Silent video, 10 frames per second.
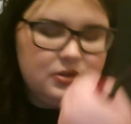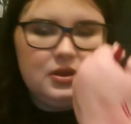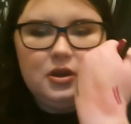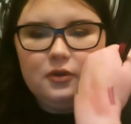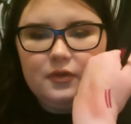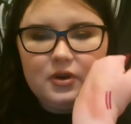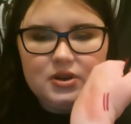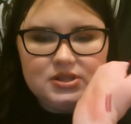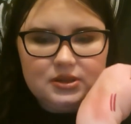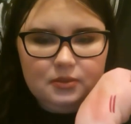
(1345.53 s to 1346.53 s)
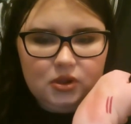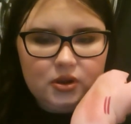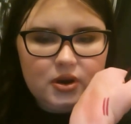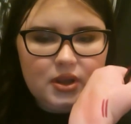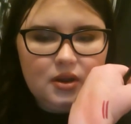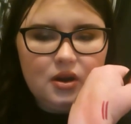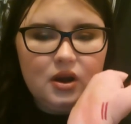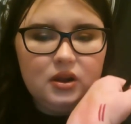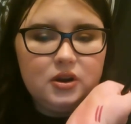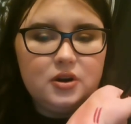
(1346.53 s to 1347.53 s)
They are very similar in
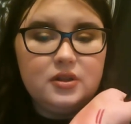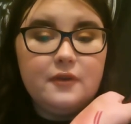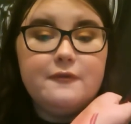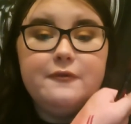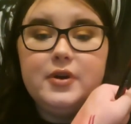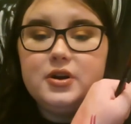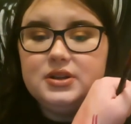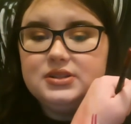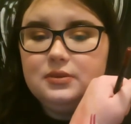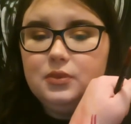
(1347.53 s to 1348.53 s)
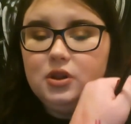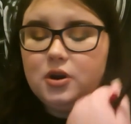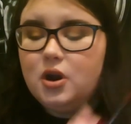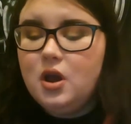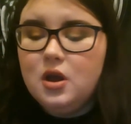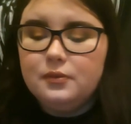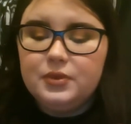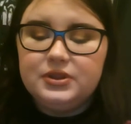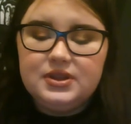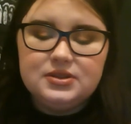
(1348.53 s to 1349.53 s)
color. They're very similar.
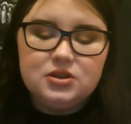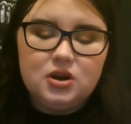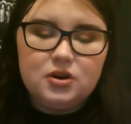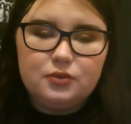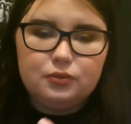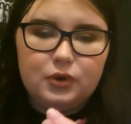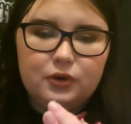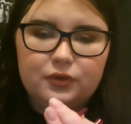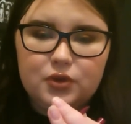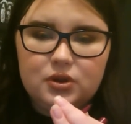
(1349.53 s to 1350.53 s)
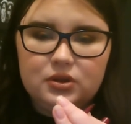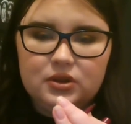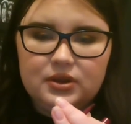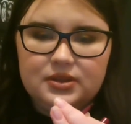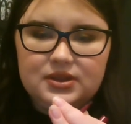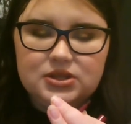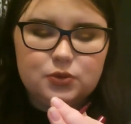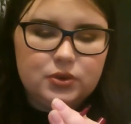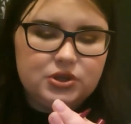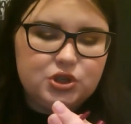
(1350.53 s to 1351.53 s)
But these are one of the, like, these
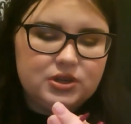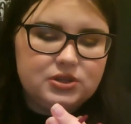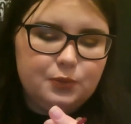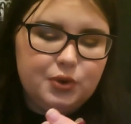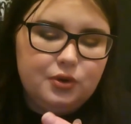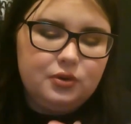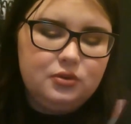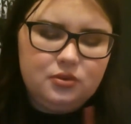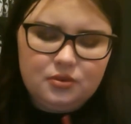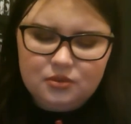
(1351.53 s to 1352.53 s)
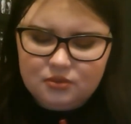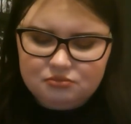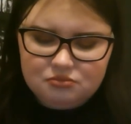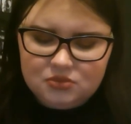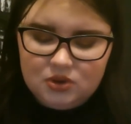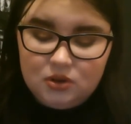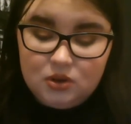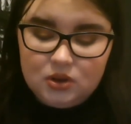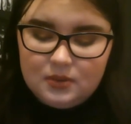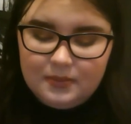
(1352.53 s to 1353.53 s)
rejectable
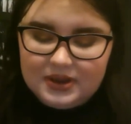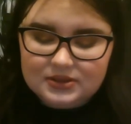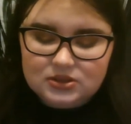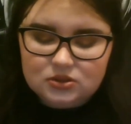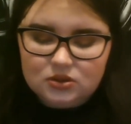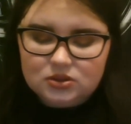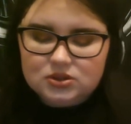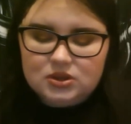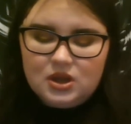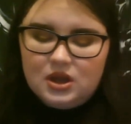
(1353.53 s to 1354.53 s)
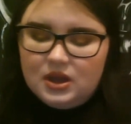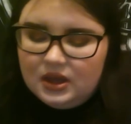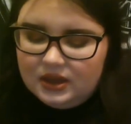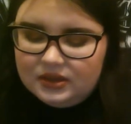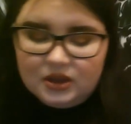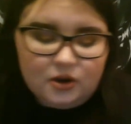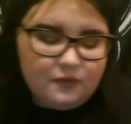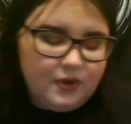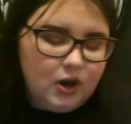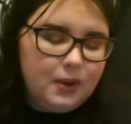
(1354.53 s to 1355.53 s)
pencils. They are
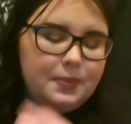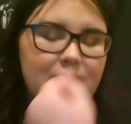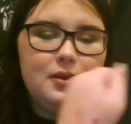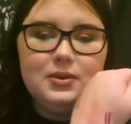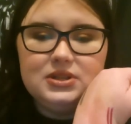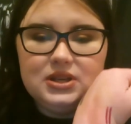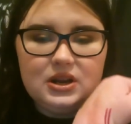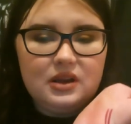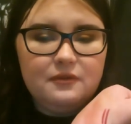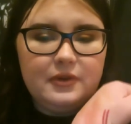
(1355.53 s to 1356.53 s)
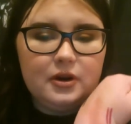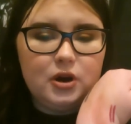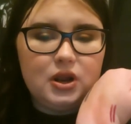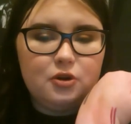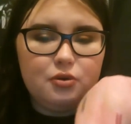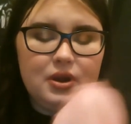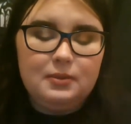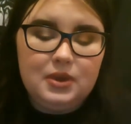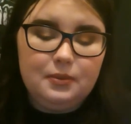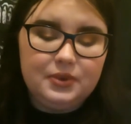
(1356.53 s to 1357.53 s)
very pigmented and very
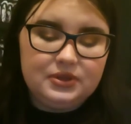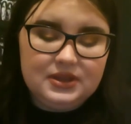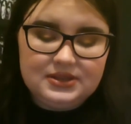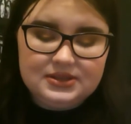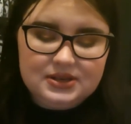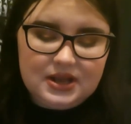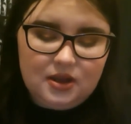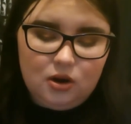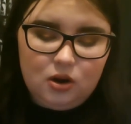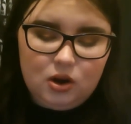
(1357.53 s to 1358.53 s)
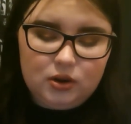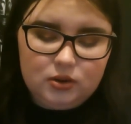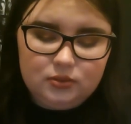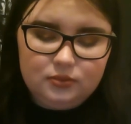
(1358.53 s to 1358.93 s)
creamy, but they stay on.